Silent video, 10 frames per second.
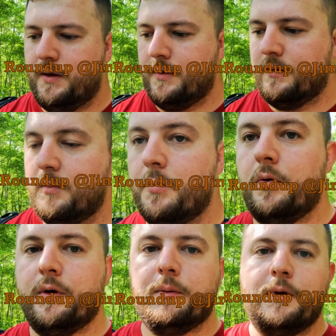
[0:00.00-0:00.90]
been
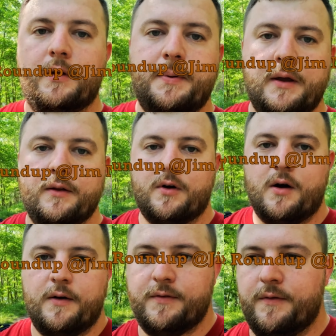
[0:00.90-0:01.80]
pulling millipedes
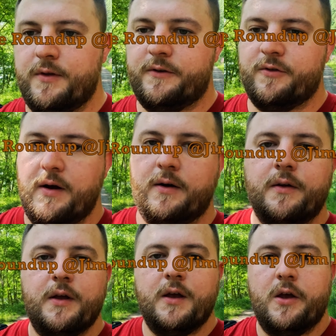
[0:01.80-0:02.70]
off of the
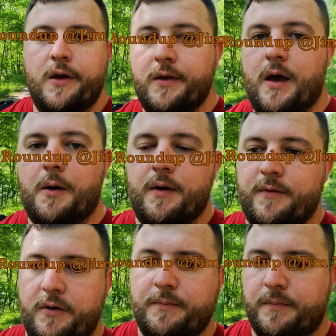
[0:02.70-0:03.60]
trail.
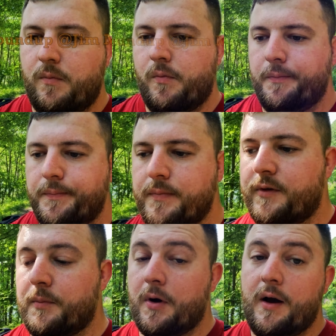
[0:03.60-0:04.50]
However,
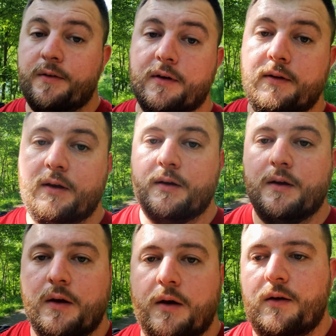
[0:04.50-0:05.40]
surprisingly,
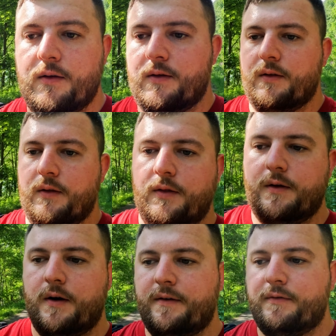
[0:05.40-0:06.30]

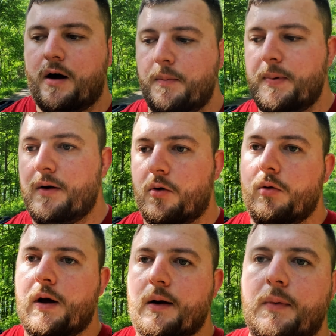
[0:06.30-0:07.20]
there have not been a
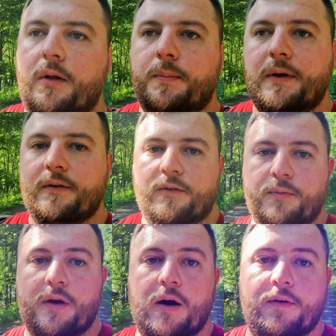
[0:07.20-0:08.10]
whole lot of millipedes as
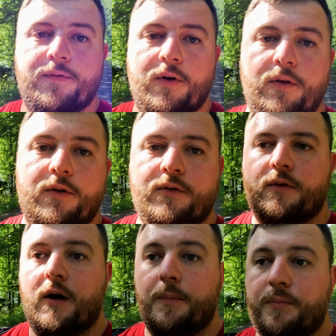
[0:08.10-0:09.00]
we got further
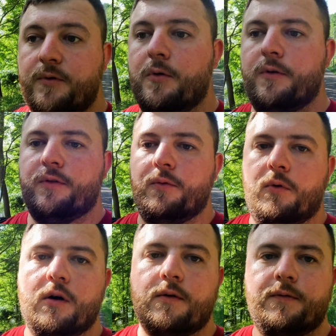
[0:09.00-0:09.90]
up towards the
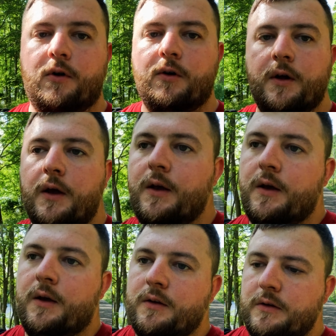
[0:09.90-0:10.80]
waterfall.
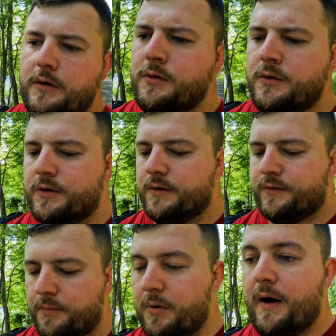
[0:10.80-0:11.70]

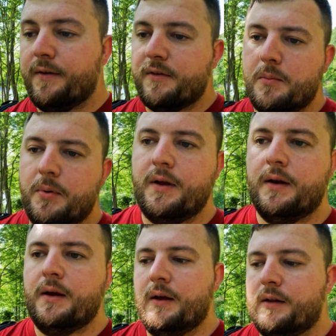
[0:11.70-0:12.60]
Surprising, but
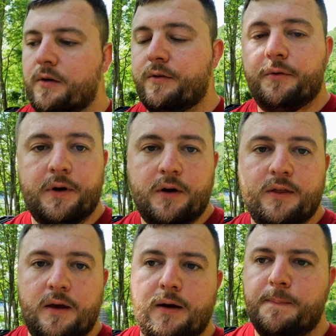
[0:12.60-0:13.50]
it's also a
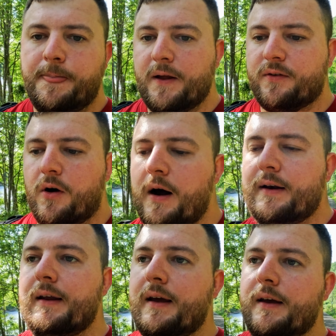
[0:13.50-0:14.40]
good thing. It's a
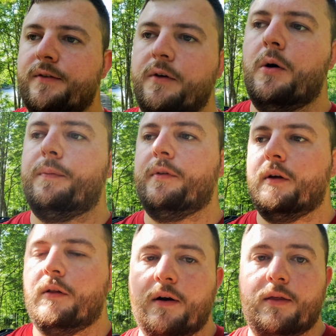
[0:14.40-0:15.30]
hot day, so
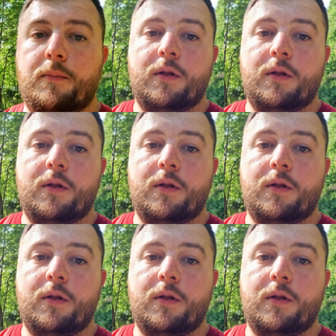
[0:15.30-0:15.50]
hopefully a lot of the